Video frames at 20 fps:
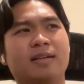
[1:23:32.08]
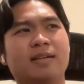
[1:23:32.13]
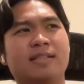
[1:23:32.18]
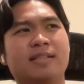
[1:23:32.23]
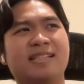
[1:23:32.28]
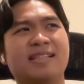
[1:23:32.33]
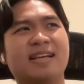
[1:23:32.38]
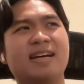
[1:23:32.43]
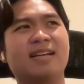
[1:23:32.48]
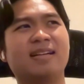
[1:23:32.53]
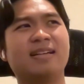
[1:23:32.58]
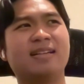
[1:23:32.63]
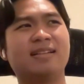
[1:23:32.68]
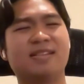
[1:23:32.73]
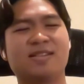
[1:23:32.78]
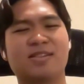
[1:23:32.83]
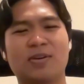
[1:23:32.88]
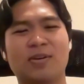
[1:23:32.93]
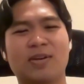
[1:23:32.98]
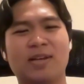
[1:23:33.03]
STAN,
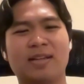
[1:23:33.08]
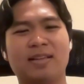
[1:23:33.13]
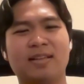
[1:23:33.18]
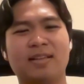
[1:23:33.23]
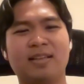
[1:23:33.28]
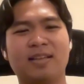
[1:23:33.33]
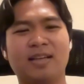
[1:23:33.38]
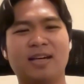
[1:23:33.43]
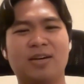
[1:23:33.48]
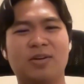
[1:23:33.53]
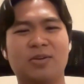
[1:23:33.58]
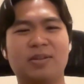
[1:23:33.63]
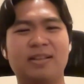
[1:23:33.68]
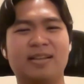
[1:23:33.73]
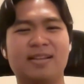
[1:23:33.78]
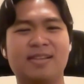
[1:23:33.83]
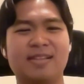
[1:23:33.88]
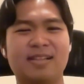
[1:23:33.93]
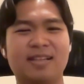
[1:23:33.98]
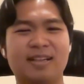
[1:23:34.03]
Sekolah Tinggi
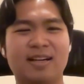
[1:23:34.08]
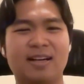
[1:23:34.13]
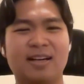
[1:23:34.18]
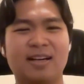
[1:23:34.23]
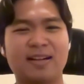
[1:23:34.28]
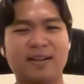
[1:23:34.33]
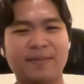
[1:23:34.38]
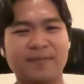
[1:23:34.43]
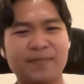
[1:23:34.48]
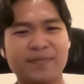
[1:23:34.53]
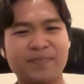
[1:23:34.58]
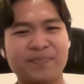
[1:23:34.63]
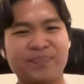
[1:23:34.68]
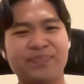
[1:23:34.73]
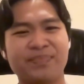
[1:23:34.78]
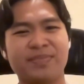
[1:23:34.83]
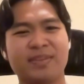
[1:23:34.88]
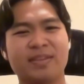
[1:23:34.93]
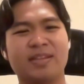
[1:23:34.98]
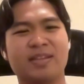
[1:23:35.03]
Akuntansi Negara,
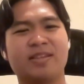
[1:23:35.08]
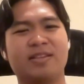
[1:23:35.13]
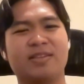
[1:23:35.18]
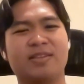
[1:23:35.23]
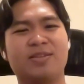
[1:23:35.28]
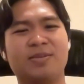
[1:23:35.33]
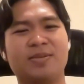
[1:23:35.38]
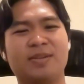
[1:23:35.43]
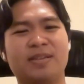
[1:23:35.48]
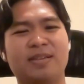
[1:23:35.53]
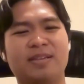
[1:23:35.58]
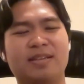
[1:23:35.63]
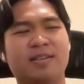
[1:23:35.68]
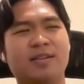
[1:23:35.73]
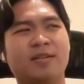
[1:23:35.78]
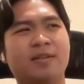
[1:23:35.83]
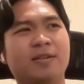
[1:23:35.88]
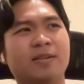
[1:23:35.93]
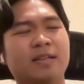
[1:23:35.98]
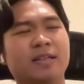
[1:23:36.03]
to be,
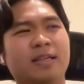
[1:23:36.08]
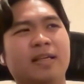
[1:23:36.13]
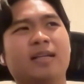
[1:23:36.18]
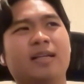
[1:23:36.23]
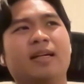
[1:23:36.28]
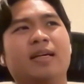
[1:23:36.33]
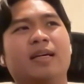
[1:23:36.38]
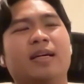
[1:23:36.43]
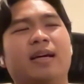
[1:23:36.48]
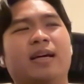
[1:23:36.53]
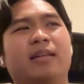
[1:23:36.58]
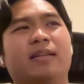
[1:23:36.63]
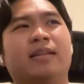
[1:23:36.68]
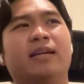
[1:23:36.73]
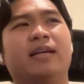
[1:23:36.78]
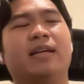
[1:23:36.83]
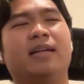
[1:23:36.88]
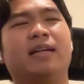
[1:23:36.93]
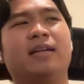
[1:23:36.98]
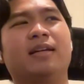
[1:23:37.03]
and
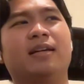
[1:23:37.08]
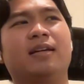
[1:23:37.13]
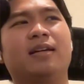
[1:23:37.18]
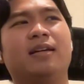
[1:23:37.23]
then